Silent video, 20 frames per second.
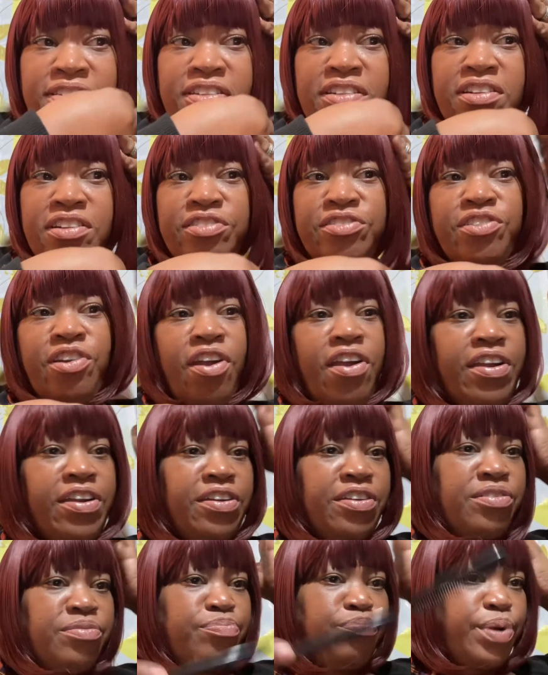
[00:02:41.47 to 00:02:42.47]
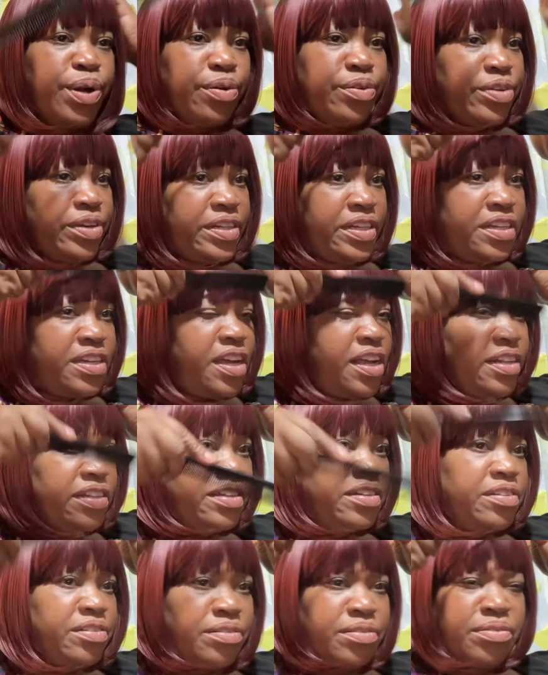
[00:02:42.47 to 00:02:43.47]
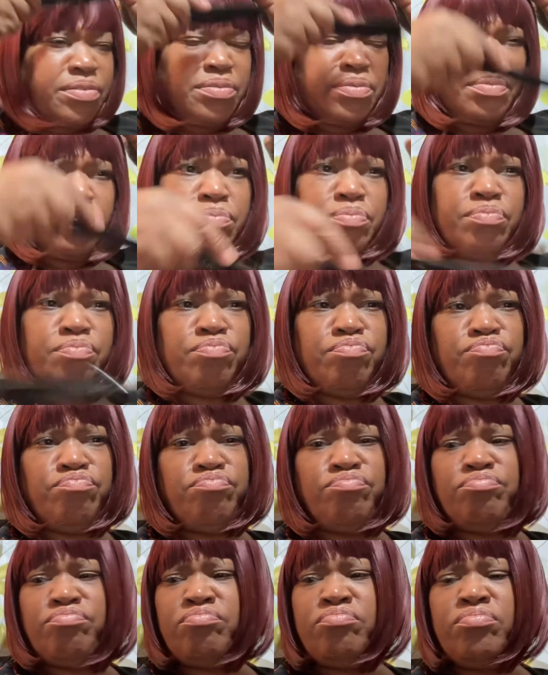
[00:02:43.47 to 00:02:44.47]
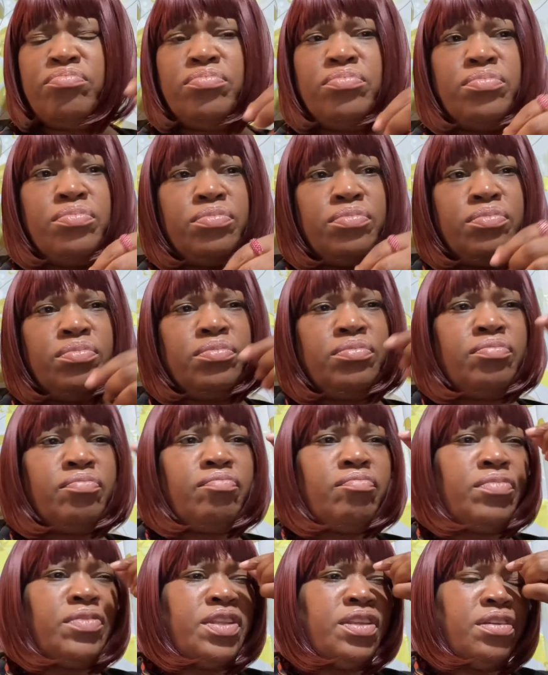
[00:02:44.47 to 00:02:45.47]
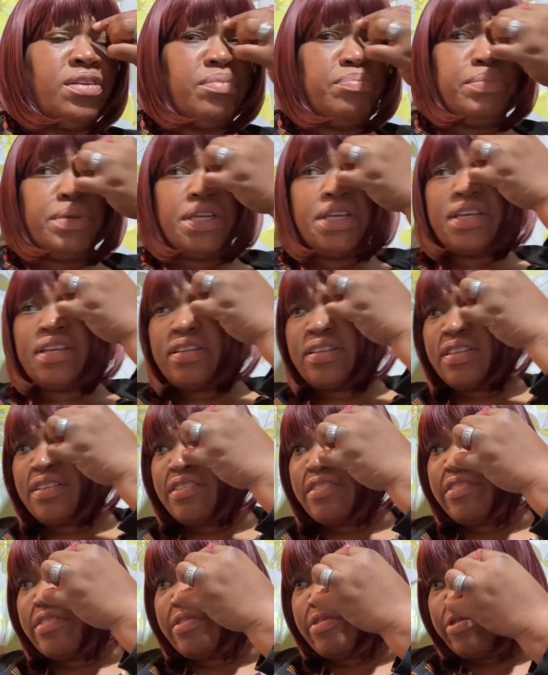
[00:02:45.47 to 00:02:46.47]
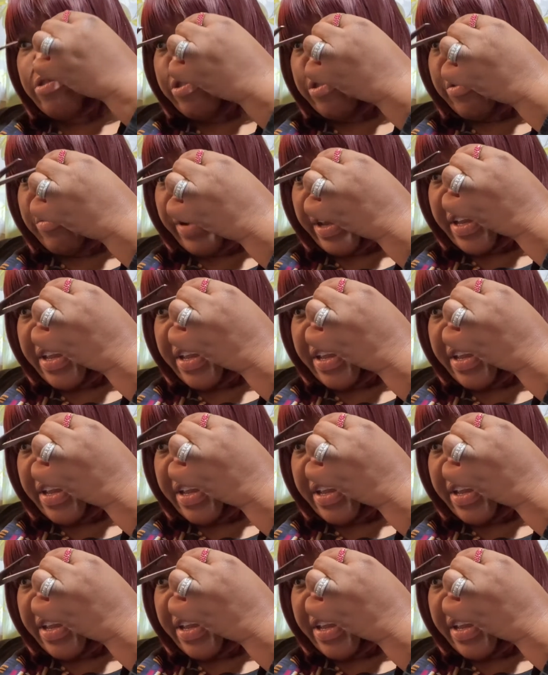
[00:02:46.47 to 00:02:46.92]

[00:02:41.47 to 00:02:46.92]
in a darker burgundy color. Let me get these little stray